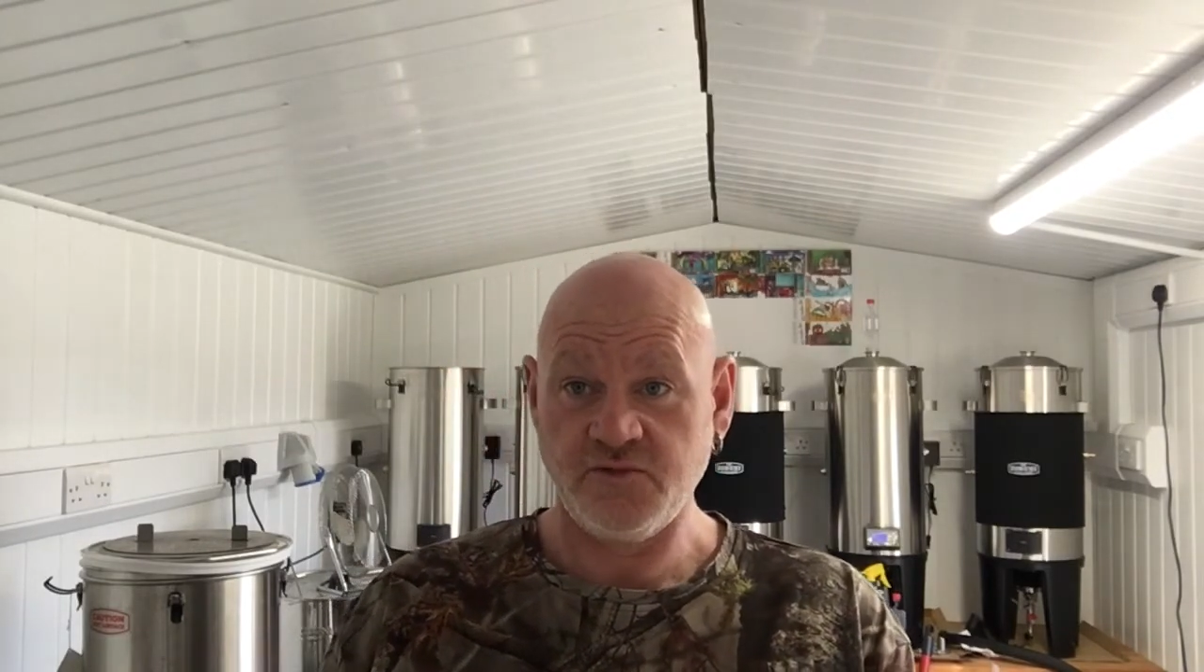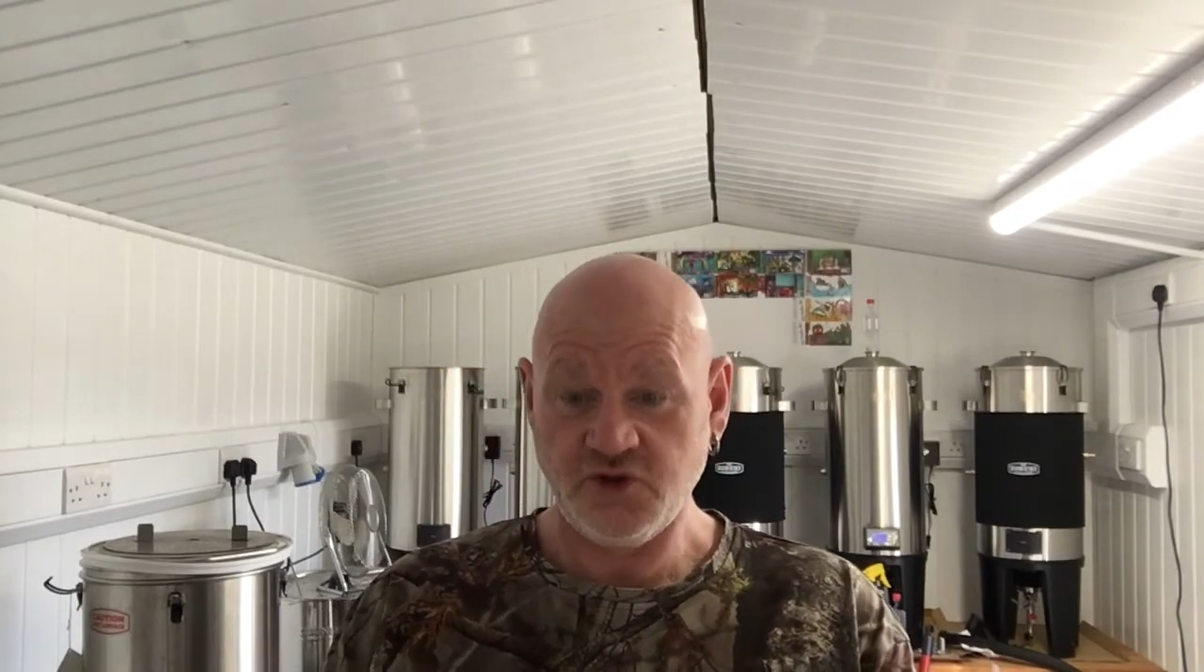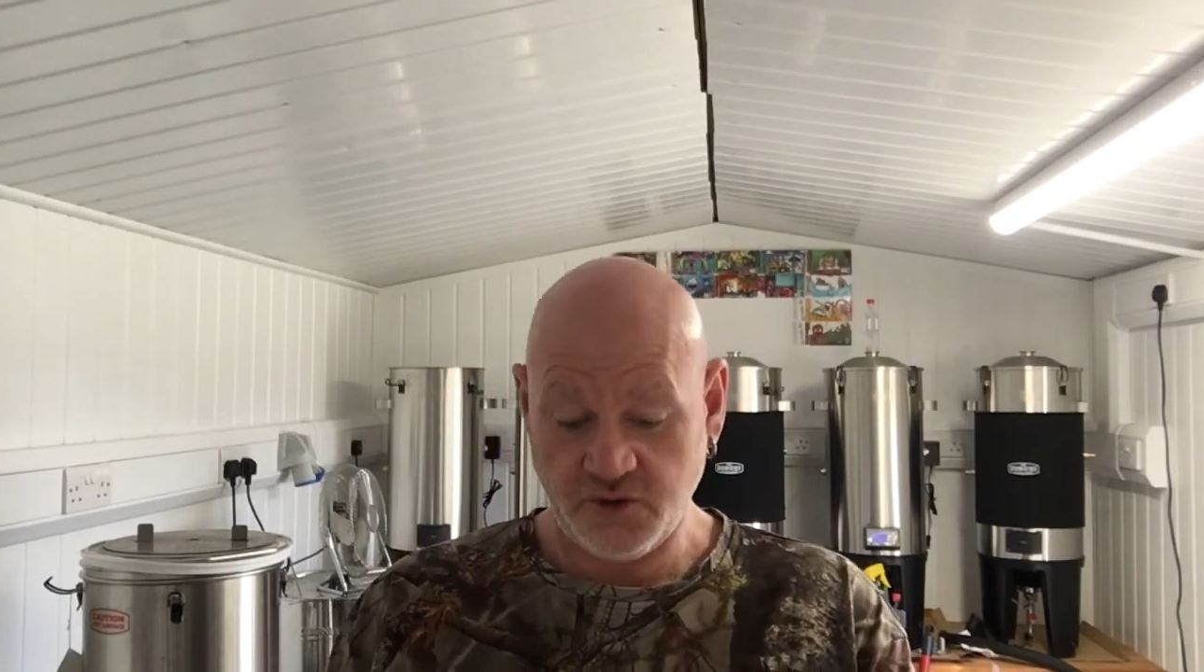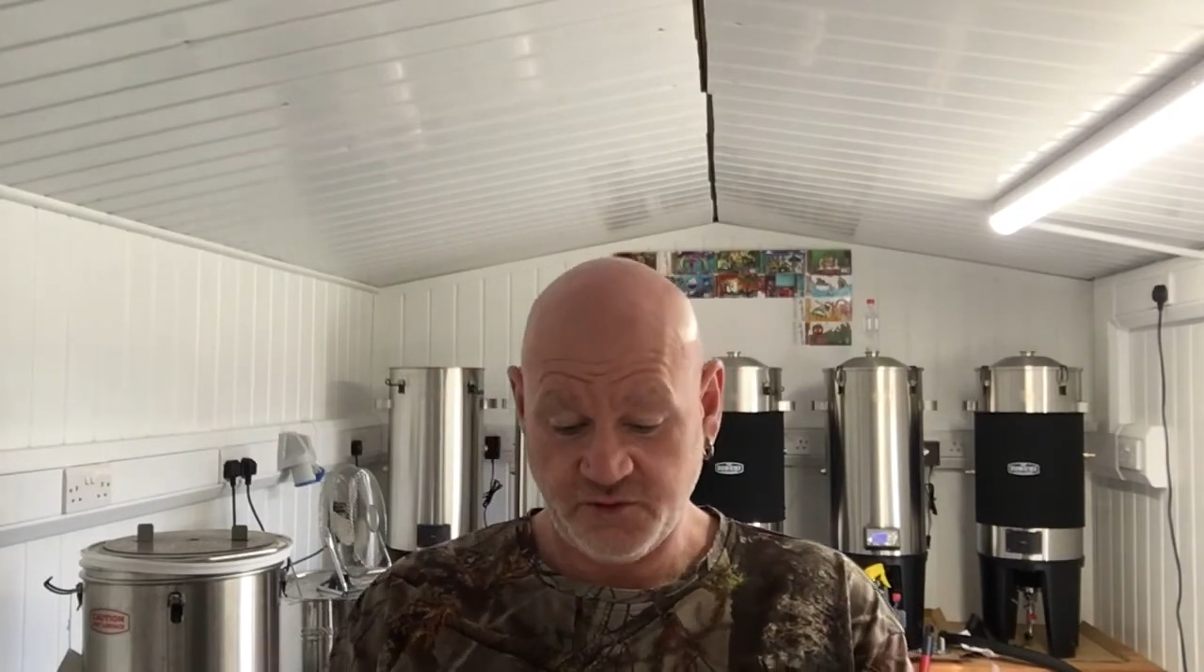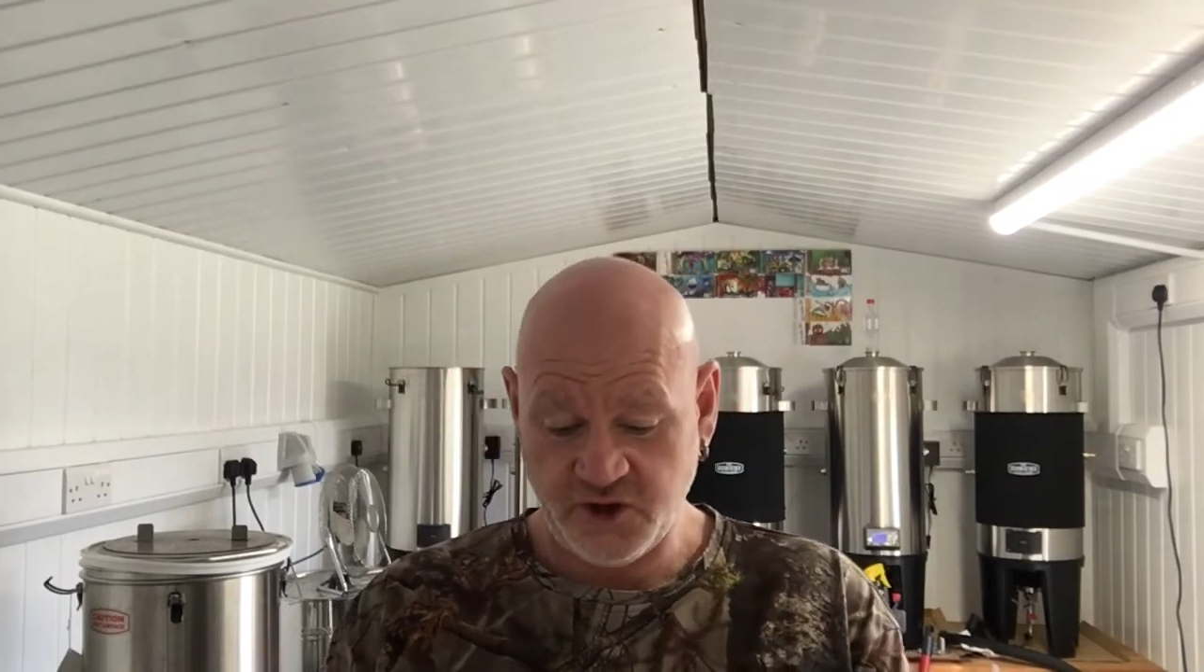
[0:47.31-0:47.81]

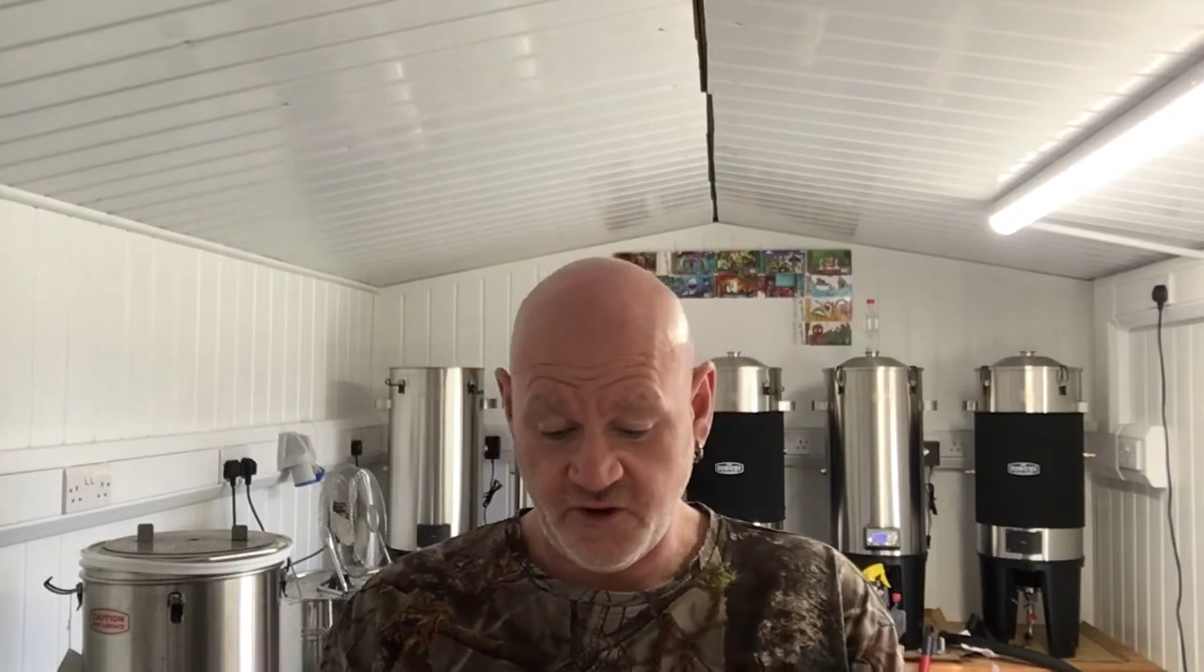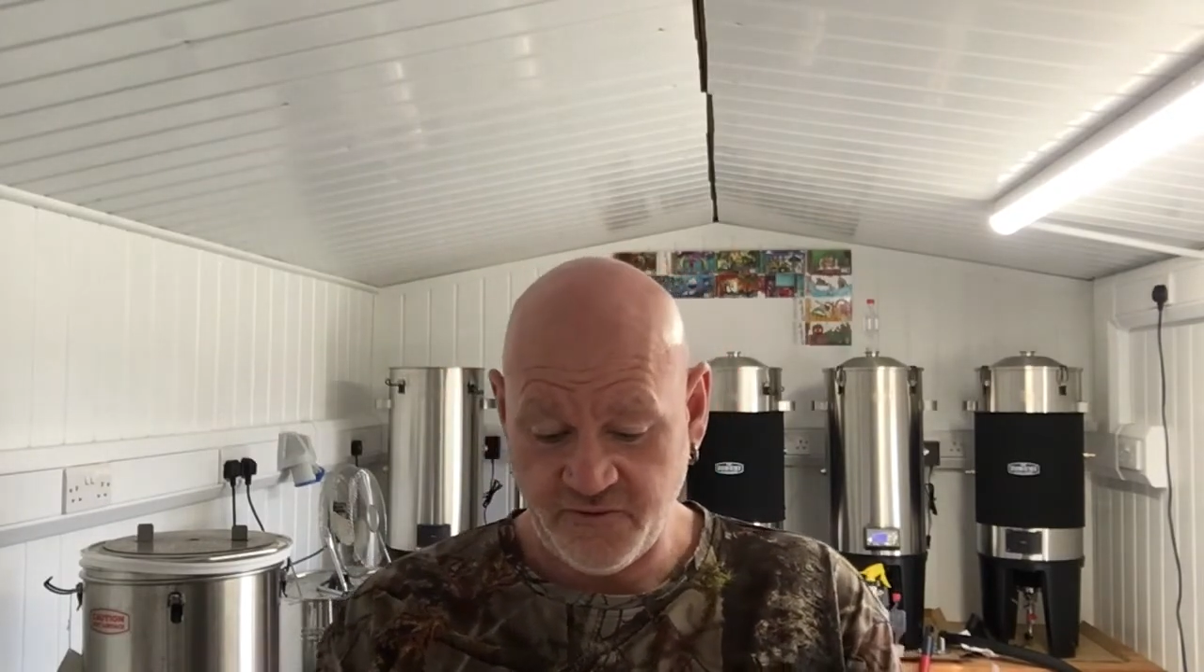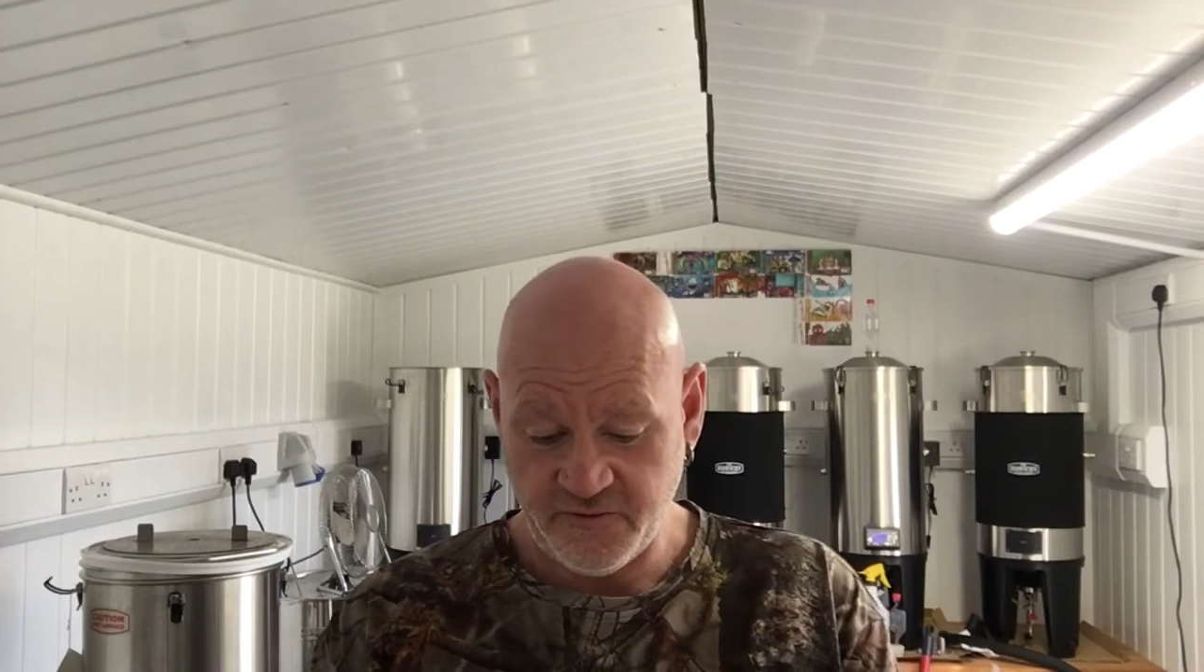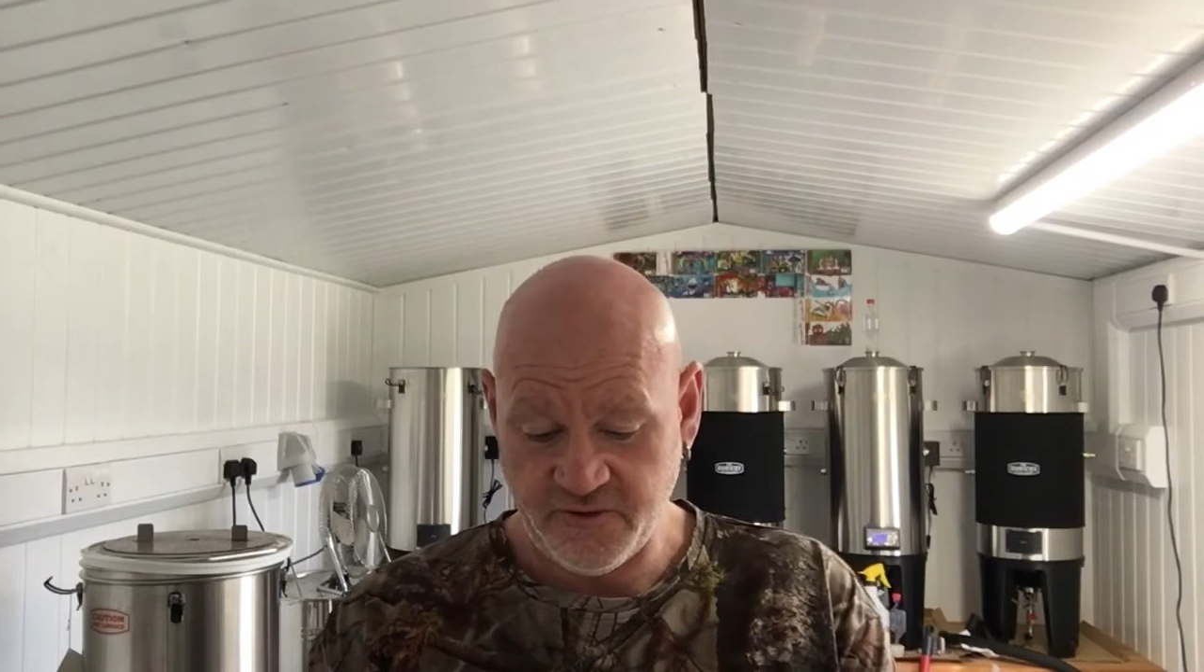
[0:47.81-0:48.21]
top stuff.